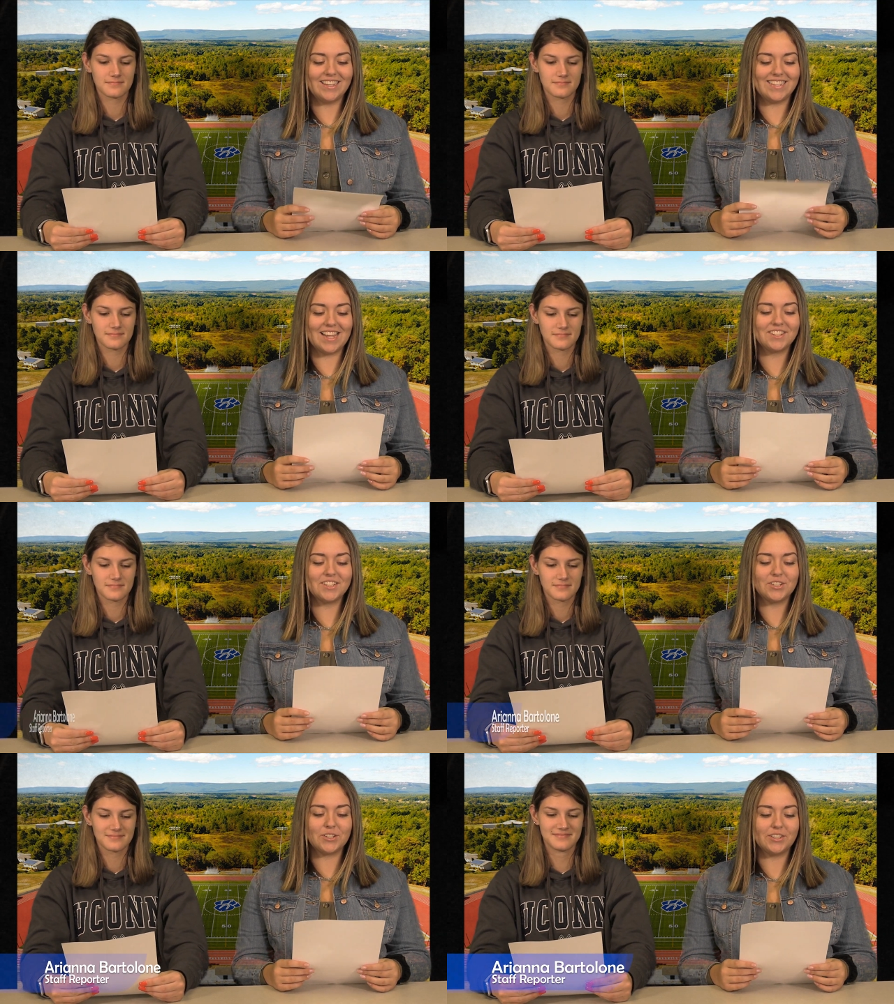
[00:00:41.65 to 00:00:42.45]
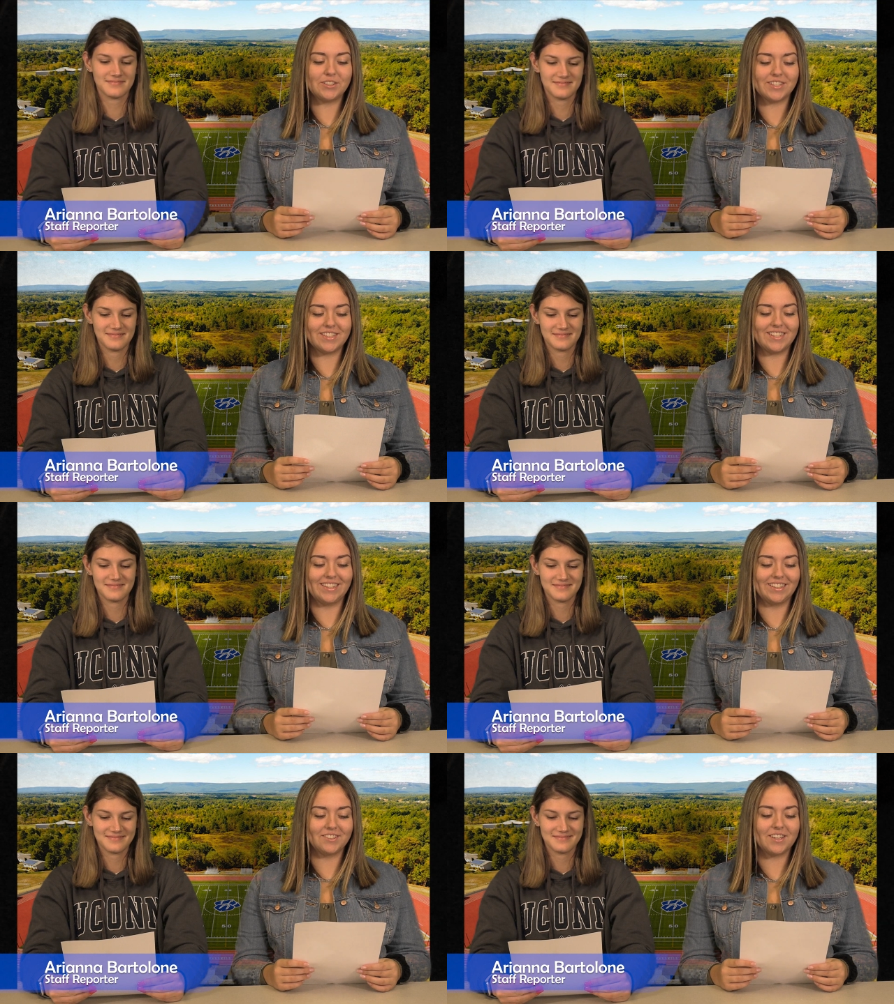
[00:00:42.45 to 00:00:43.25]
Speaker 1: Attention juniors and
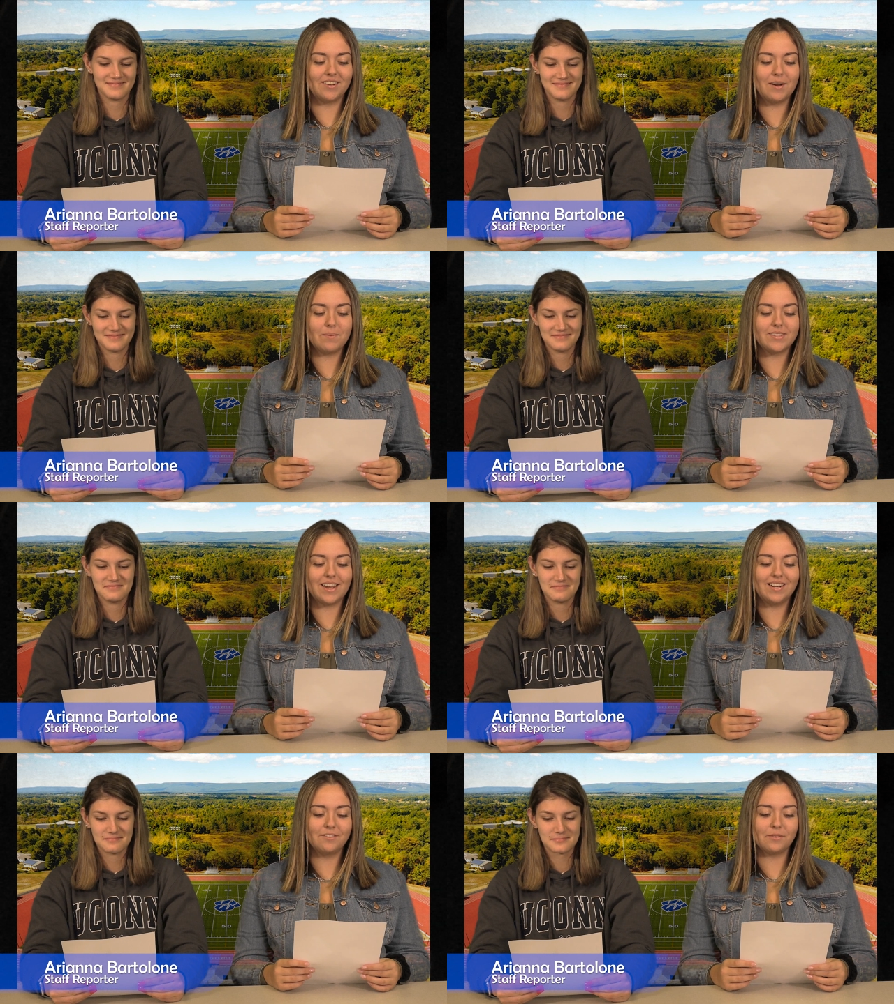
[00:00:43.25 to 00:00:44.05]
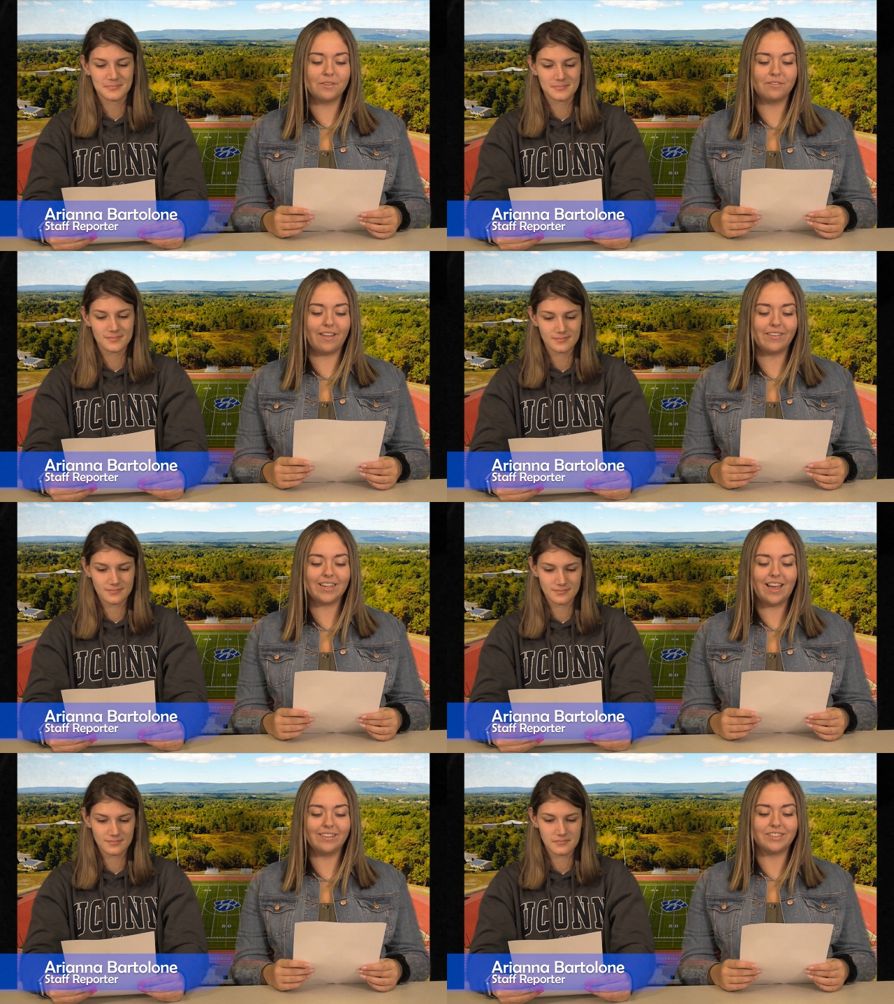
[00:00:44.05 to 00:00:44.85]
seniors. A representative from the
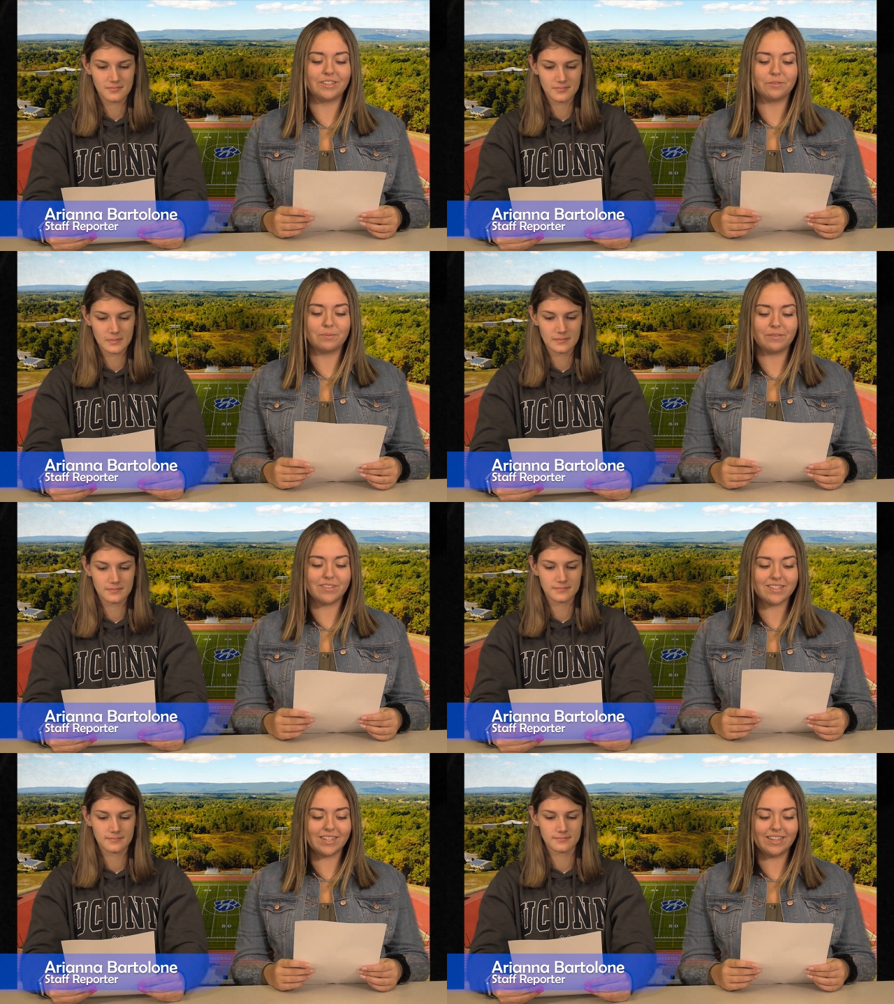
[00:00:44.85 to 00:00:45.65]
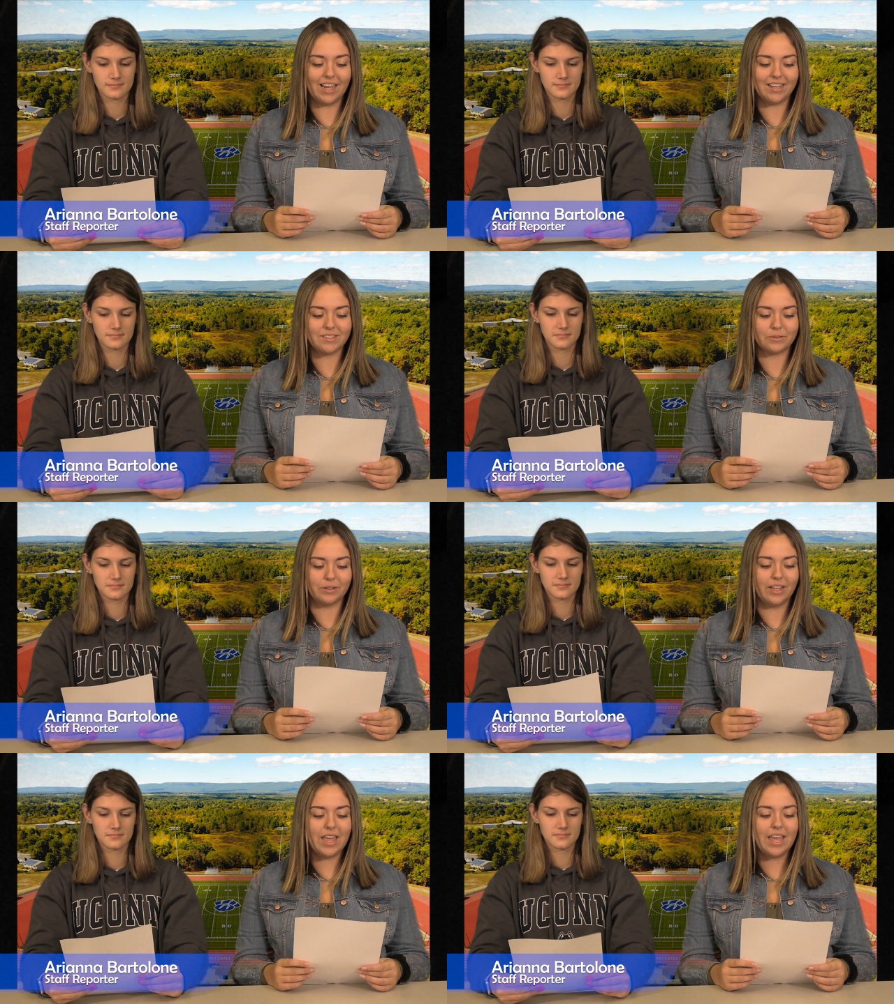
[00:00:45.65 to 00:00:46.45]
following colleges will be visiting the high
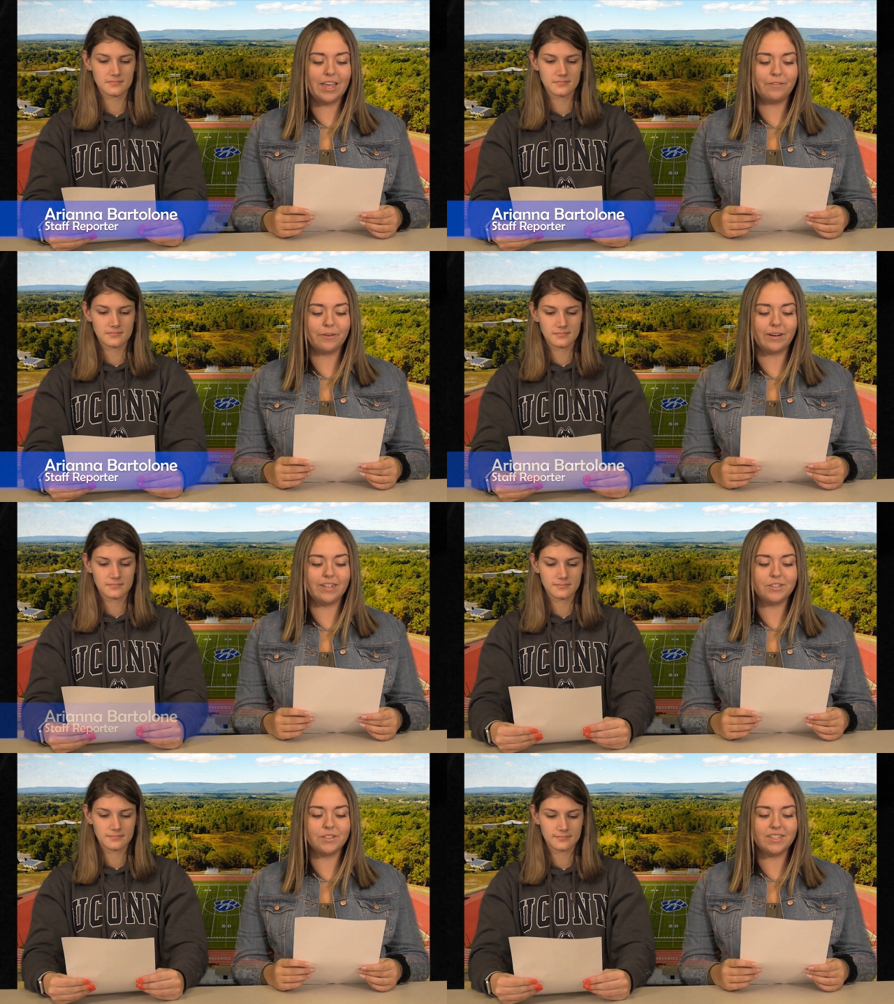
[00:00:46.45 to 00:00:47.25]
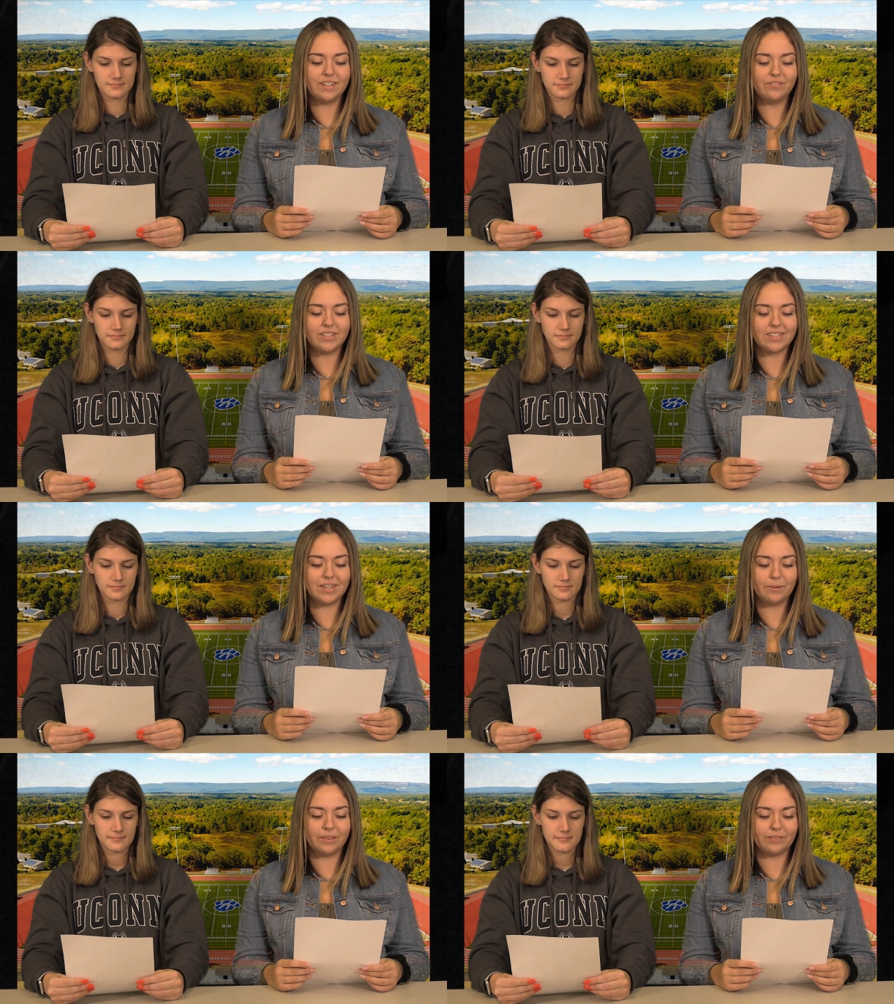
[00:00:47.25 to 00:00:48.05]
school. If you are interested in
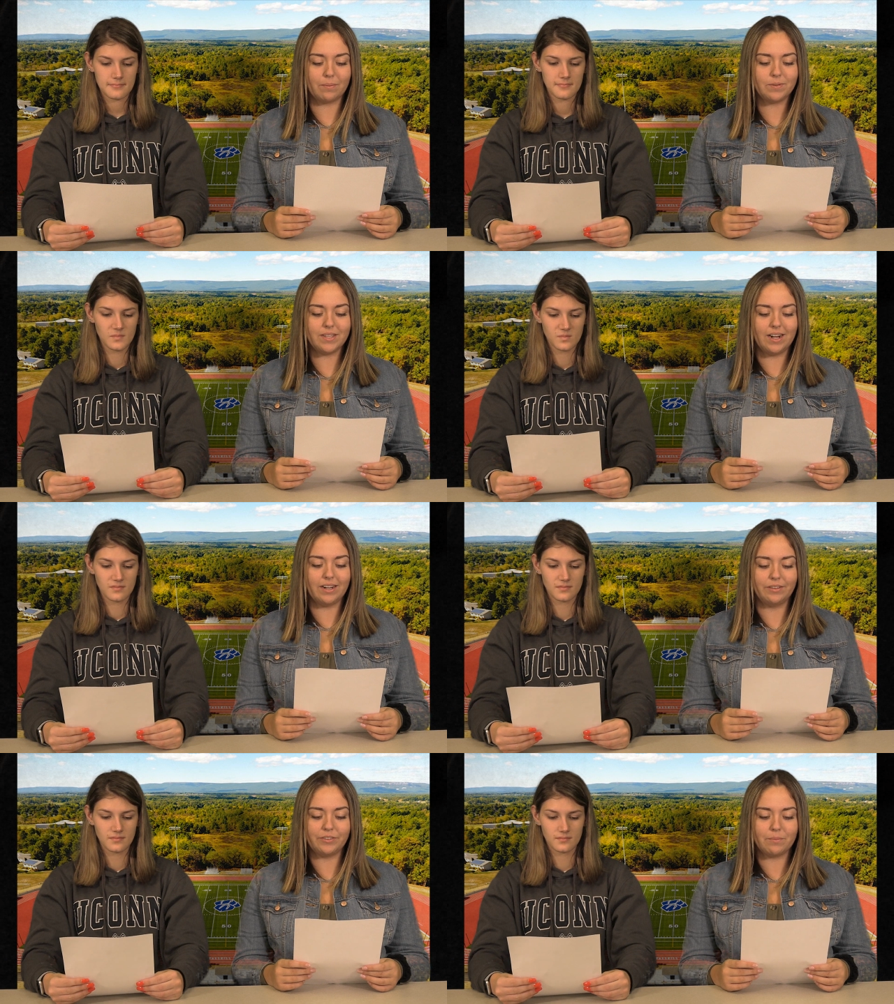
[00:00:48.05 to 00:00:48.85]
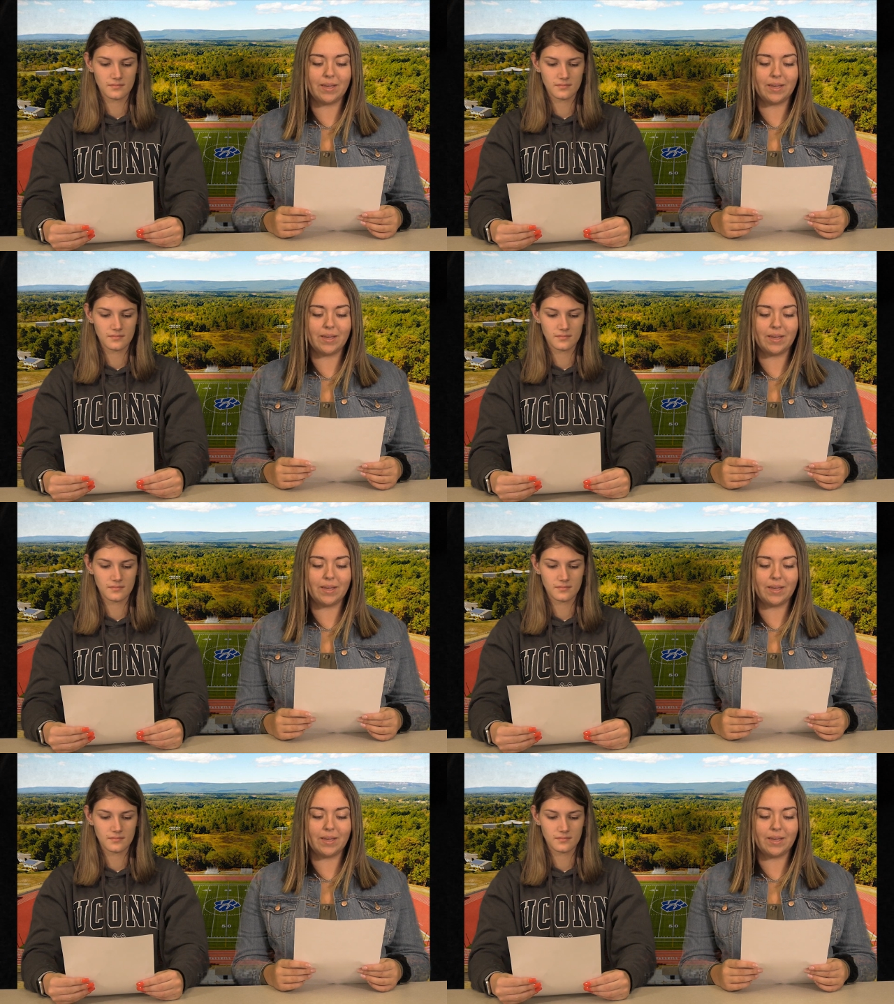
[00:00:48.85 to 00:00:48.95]
visiting with the representative, you